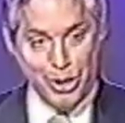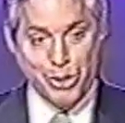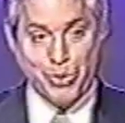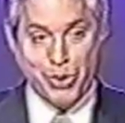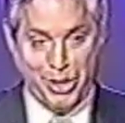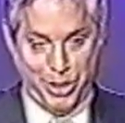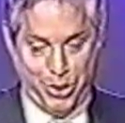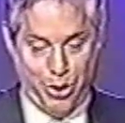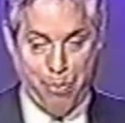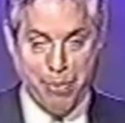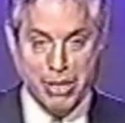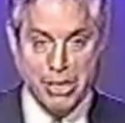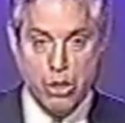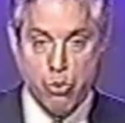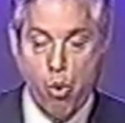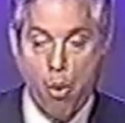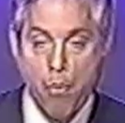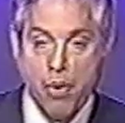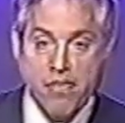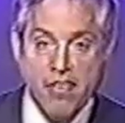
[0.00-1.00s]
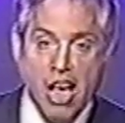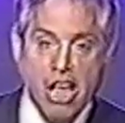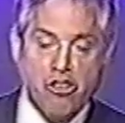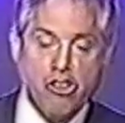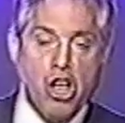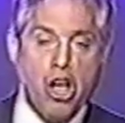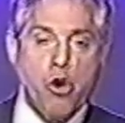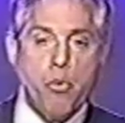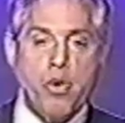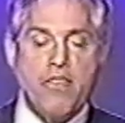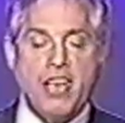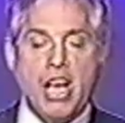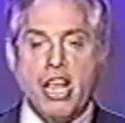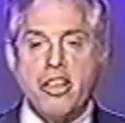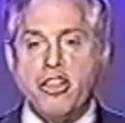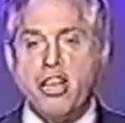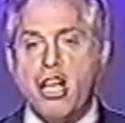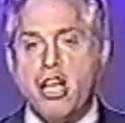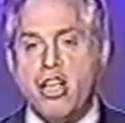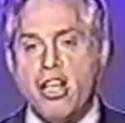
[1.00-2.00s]
Here's what he told me. He said, well, we've got the, we've
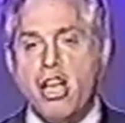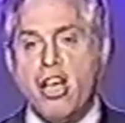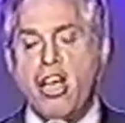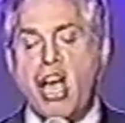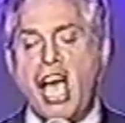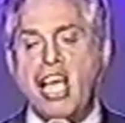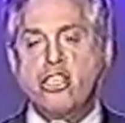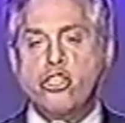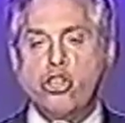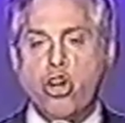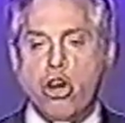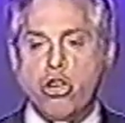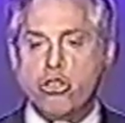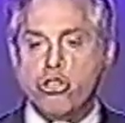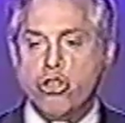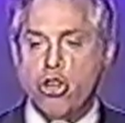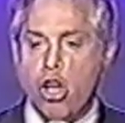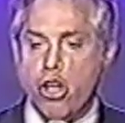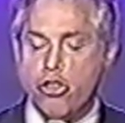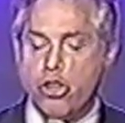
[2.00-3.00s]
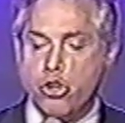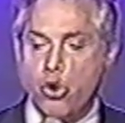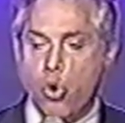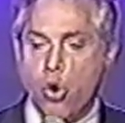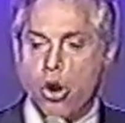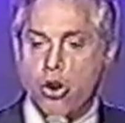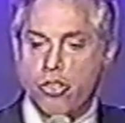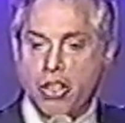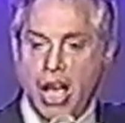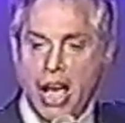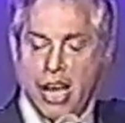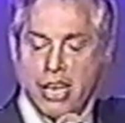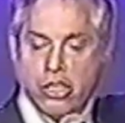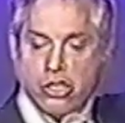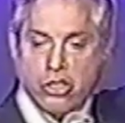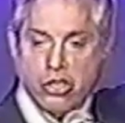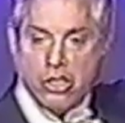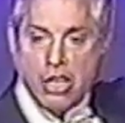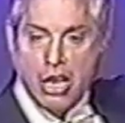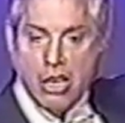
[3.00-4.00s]
got the uh, height charts on the door, the height
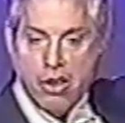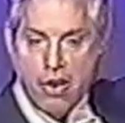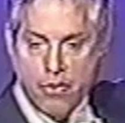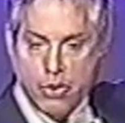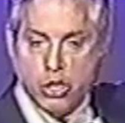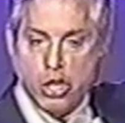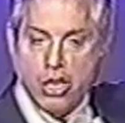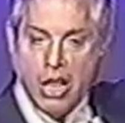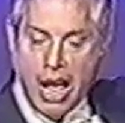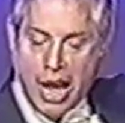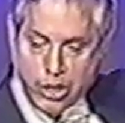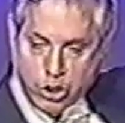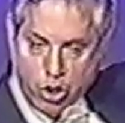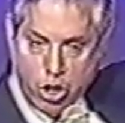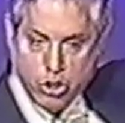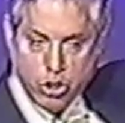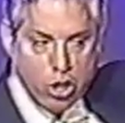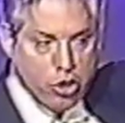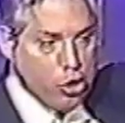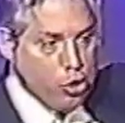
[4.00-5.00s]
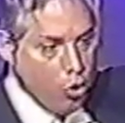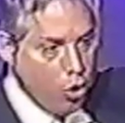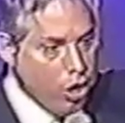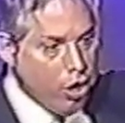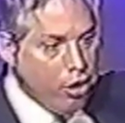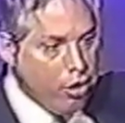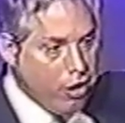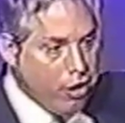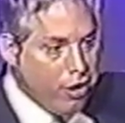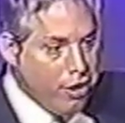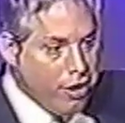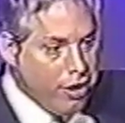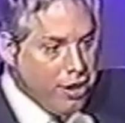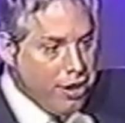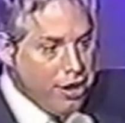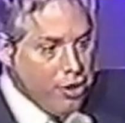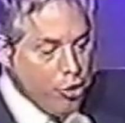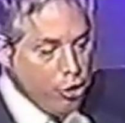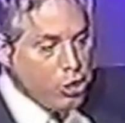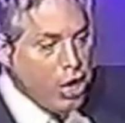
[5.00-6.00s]
thing. You ever seen the height charts on the door?
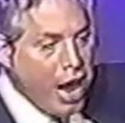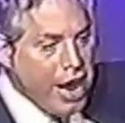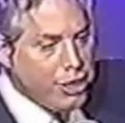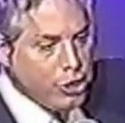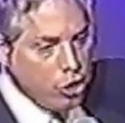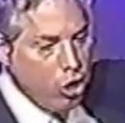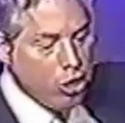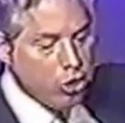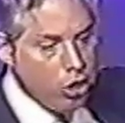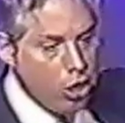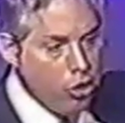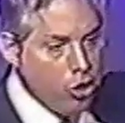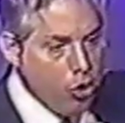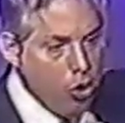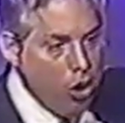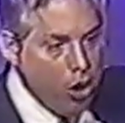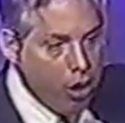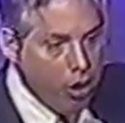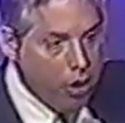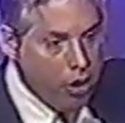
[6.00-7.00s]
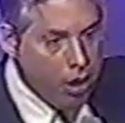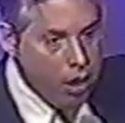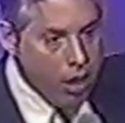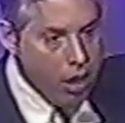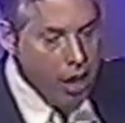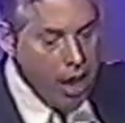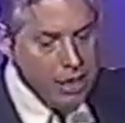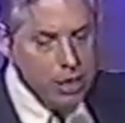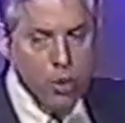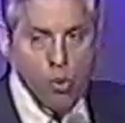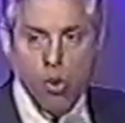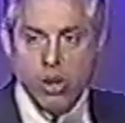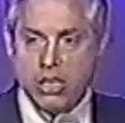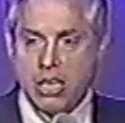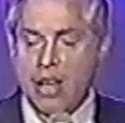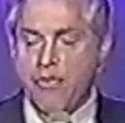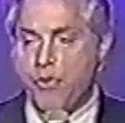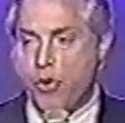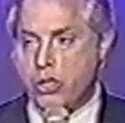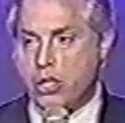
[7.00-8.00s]
There's height charts on the door. I said,
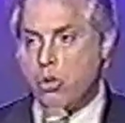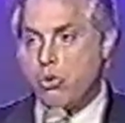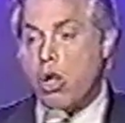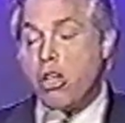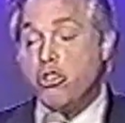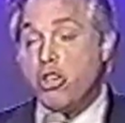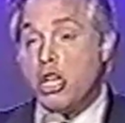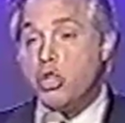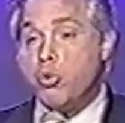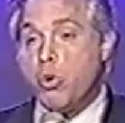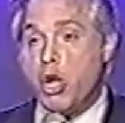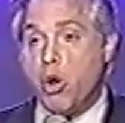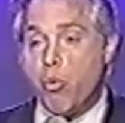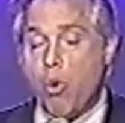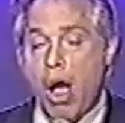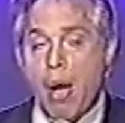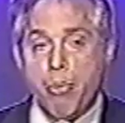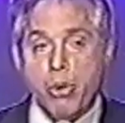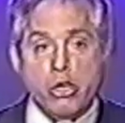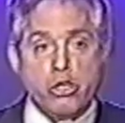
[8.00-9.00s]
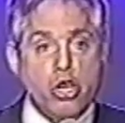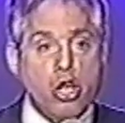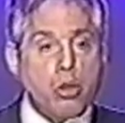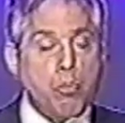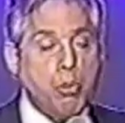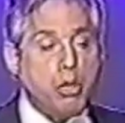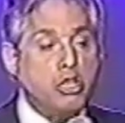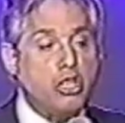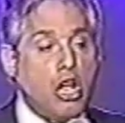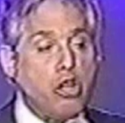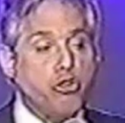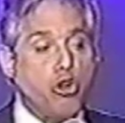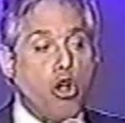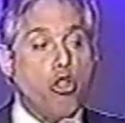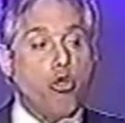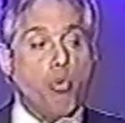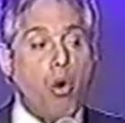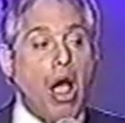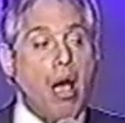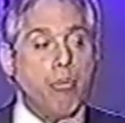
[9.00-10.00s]
what's that for? He says, well, in case we get robbed, we can tell the police how
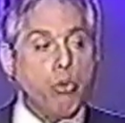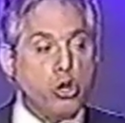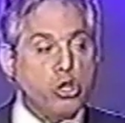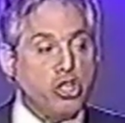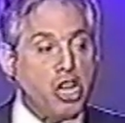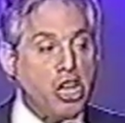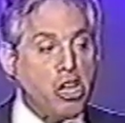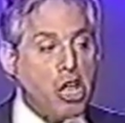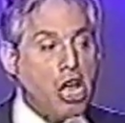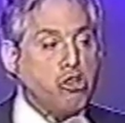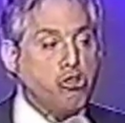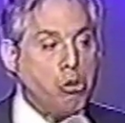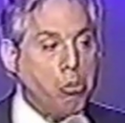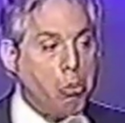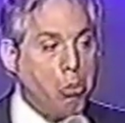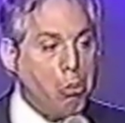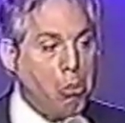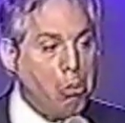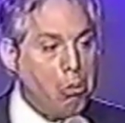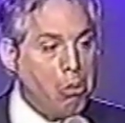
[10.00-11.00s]
tall the robber is and then catch him.